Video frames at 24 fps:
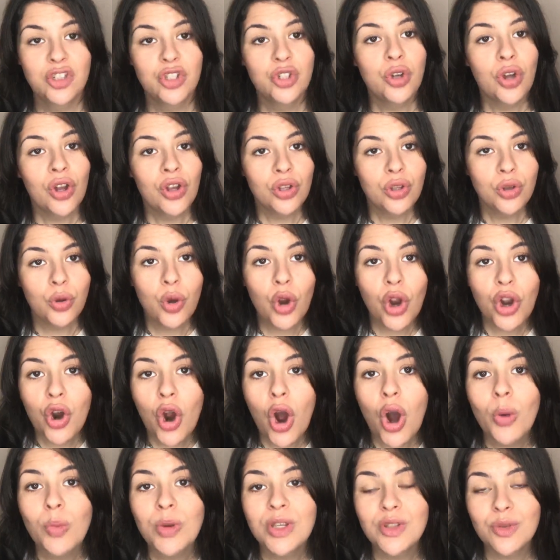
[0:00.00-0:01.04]
You are
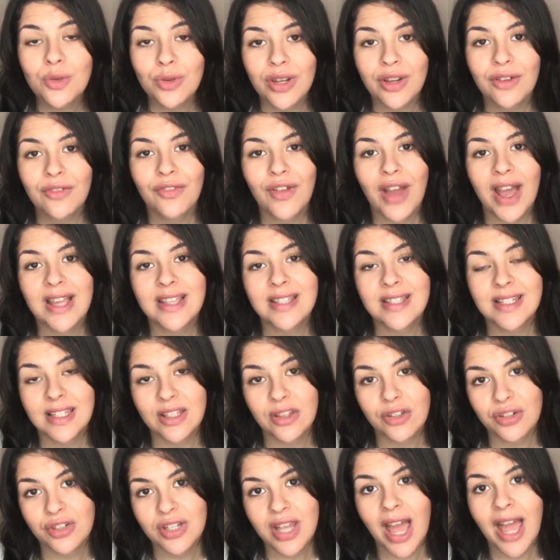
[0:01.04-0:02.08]
always going to invest
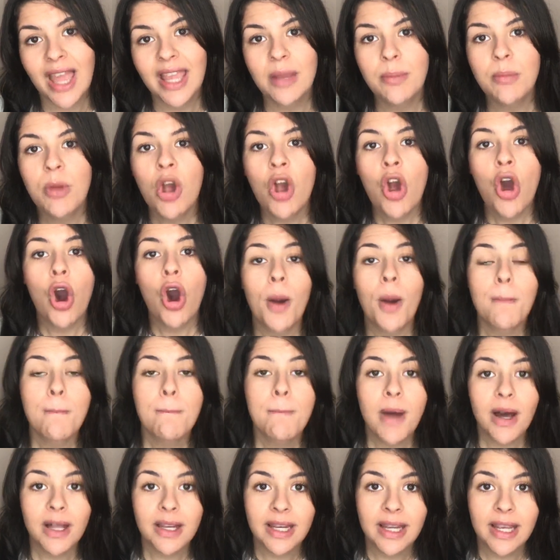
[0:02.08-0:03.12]
either time or
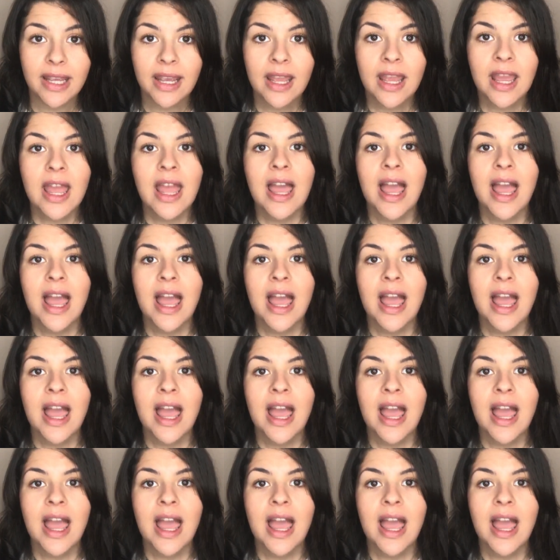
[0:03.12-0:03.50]
money,